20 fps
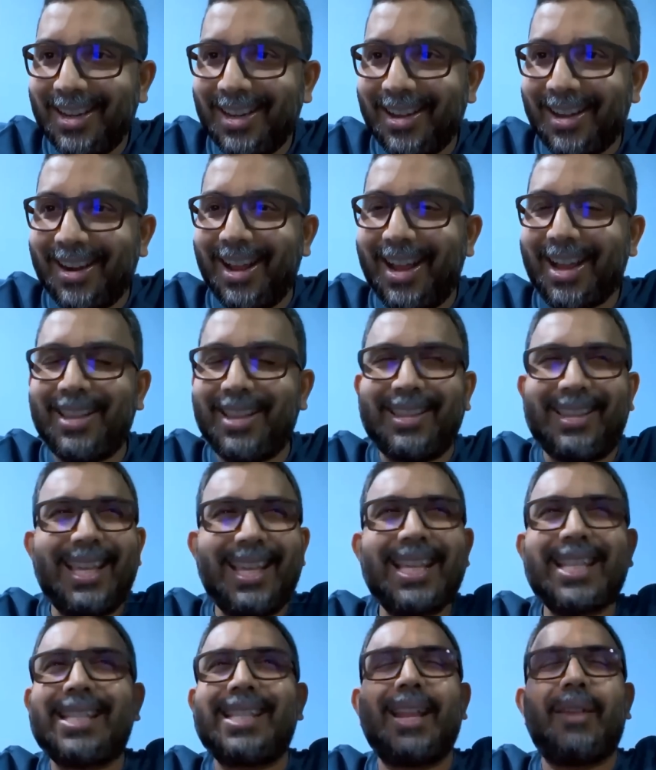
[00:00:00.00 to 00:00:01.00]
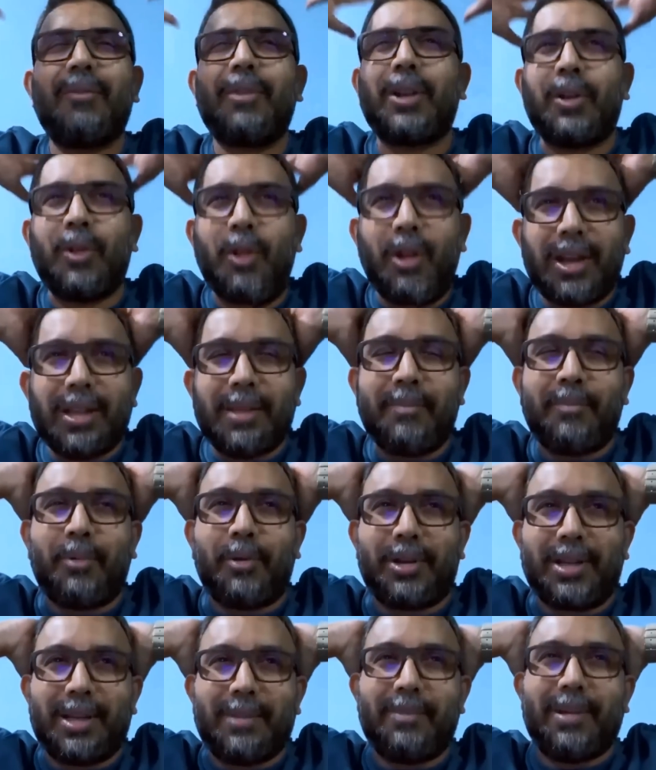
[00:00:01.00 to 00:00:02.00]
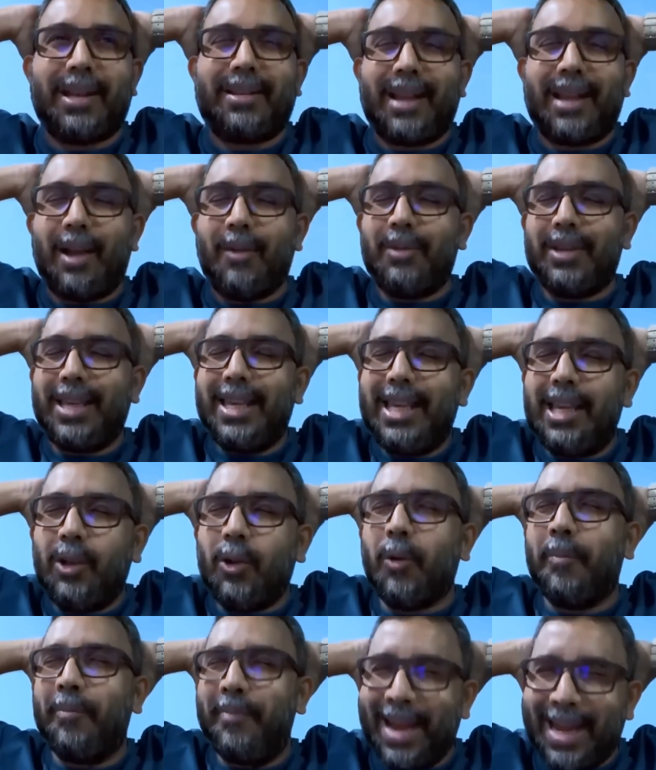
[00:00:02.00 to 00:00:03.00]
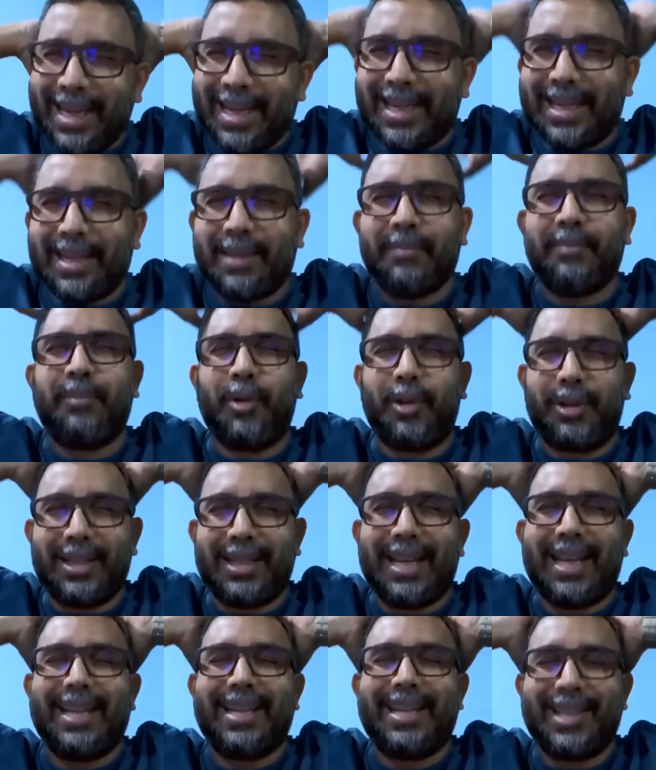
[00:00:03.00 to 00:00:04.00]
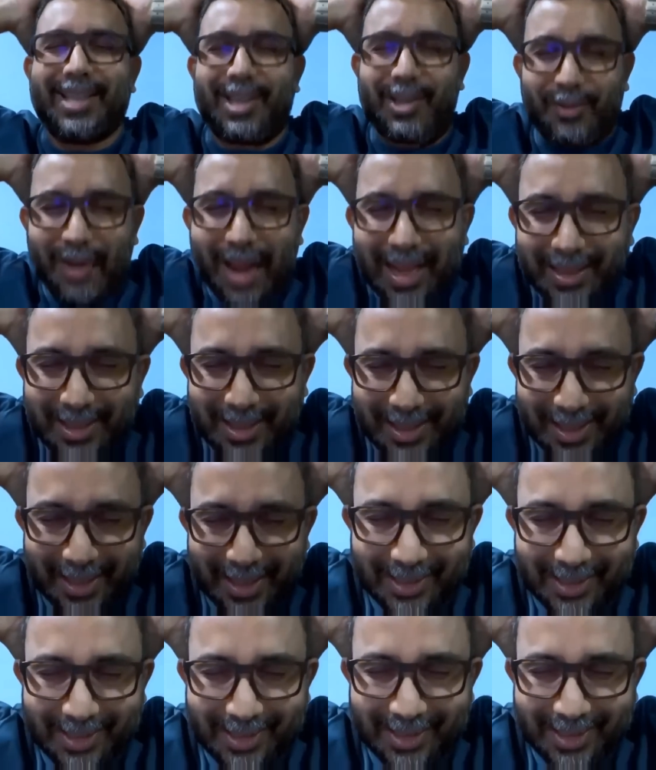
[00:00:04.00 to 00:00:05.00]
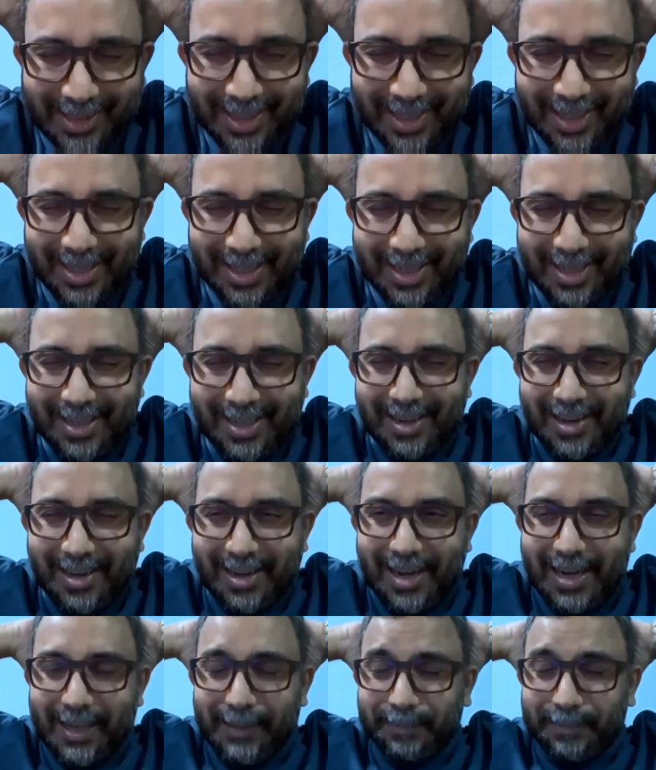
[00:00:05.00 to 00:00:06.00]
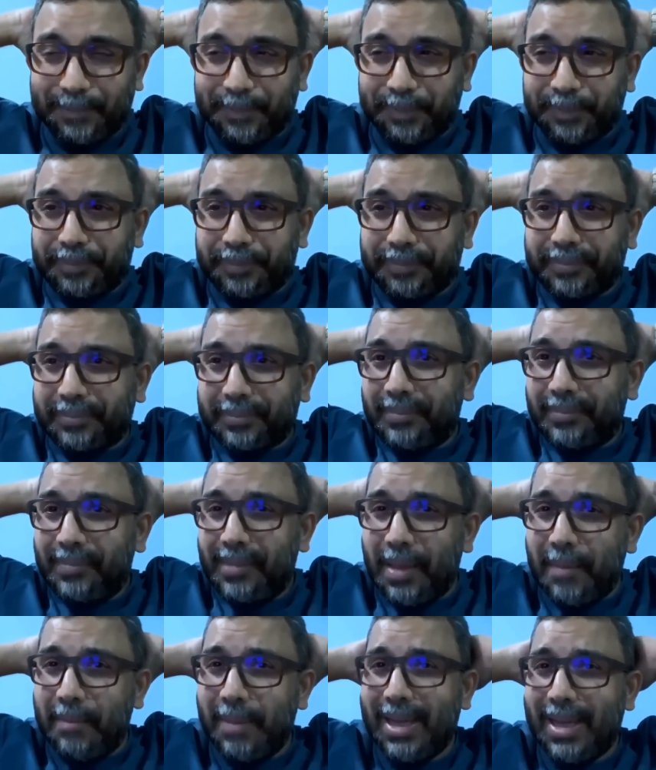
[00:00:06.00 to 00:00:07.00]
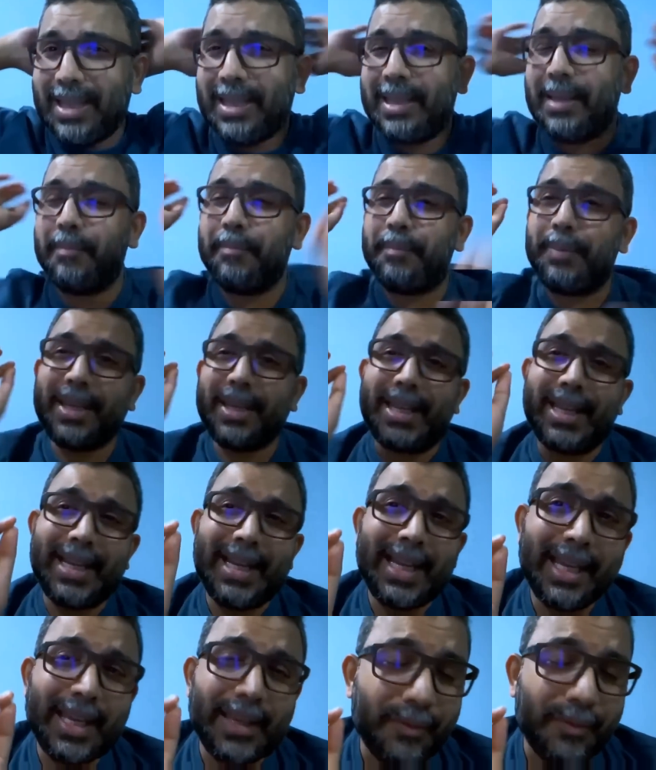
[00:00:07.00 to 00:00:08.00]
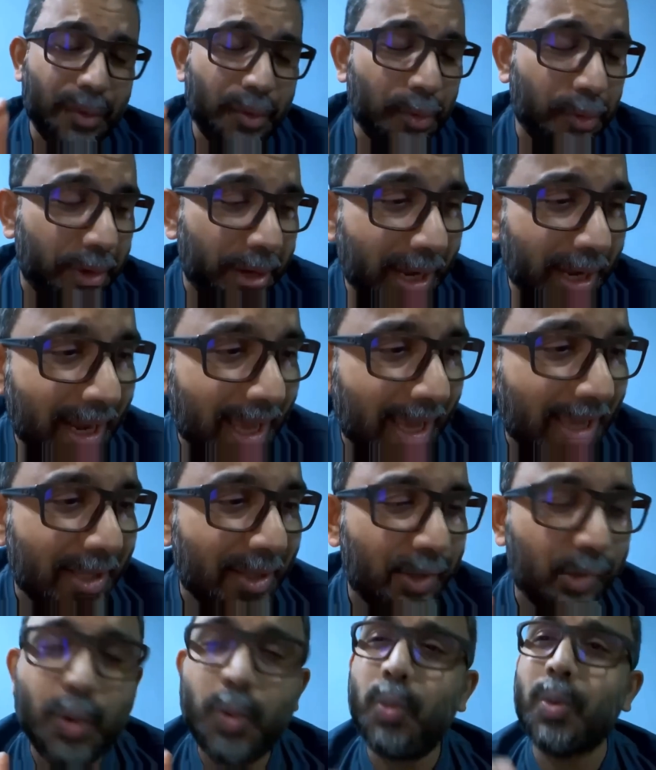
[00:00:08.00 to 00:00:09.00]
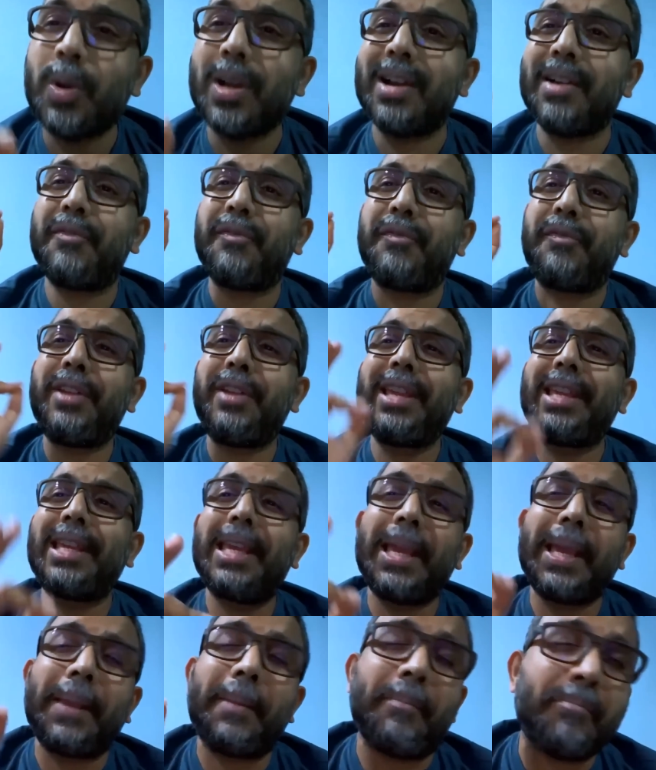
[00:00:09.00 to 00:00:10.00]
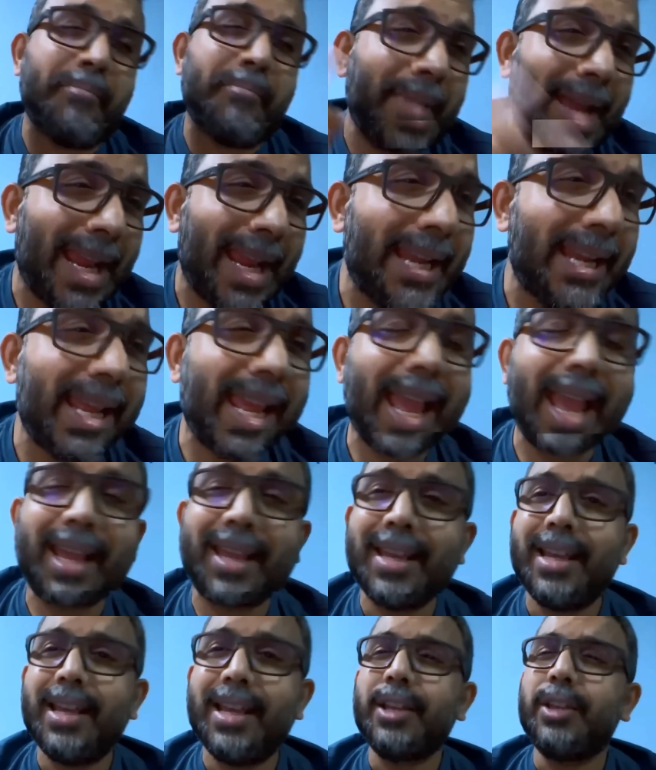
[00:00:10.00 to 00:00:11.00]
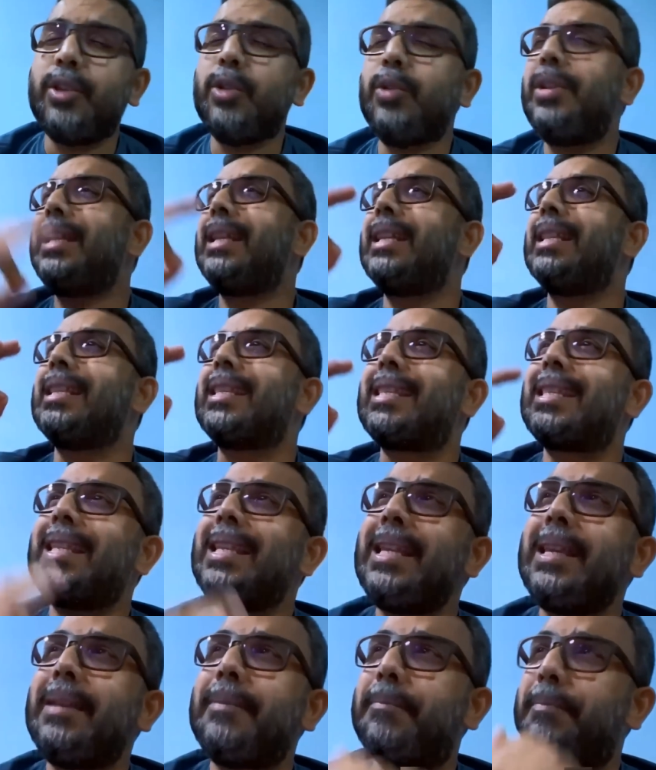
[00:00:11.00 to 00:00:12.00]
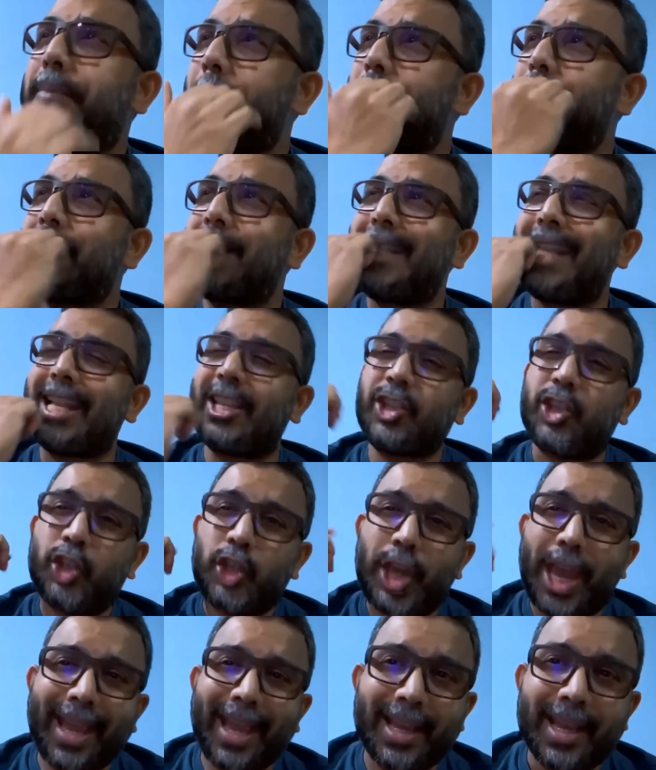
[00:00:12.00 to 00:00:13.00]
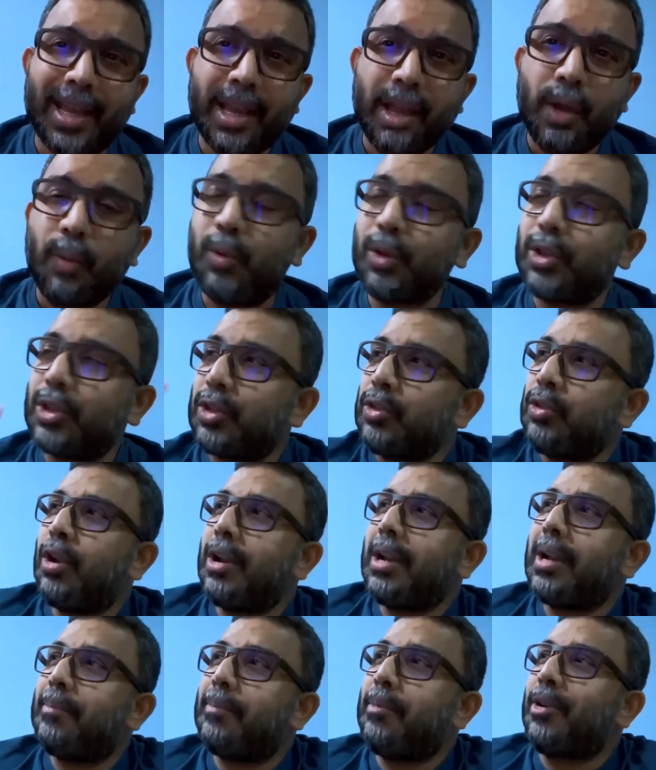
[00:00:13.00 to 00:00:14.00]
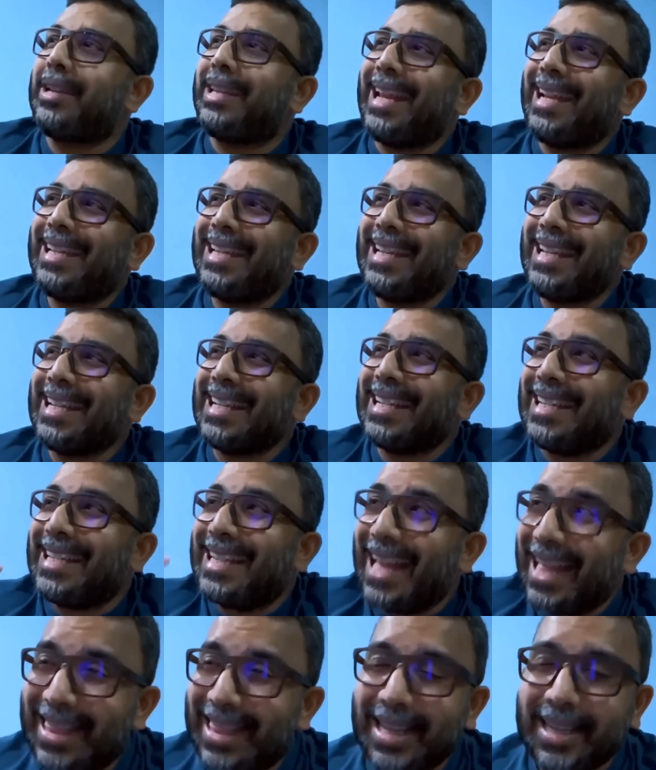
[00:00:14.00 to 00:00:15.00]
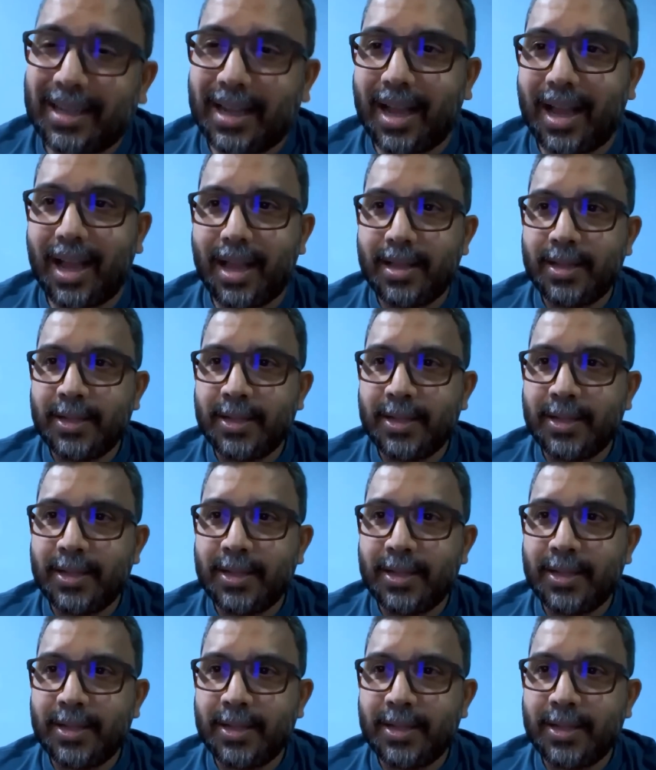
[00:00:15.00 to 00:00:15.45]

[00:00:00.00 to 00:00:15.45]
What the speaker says: all right? Things that were not important, but our ego made it important and distracted us, all right? But in the beginning, if you realize you were a freaking maniac, you didn't sleep because that check was not about getting another car.